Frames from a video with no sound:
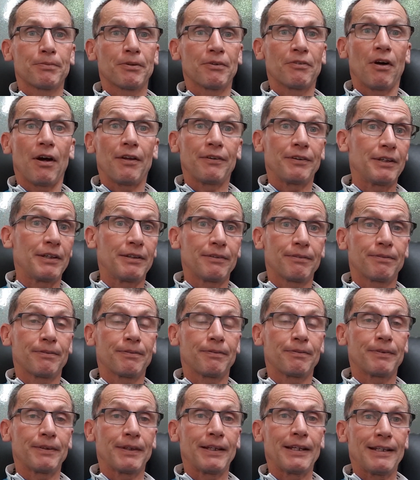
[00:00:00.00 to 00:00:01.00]
provide
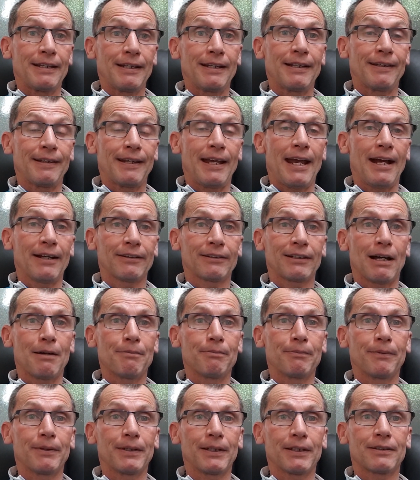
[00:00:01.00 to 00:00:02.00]
the
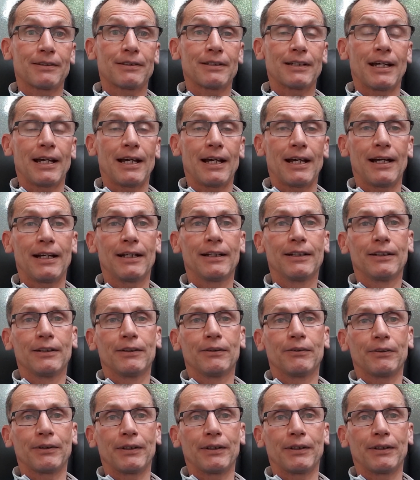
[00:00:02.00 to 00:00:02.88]
outcome that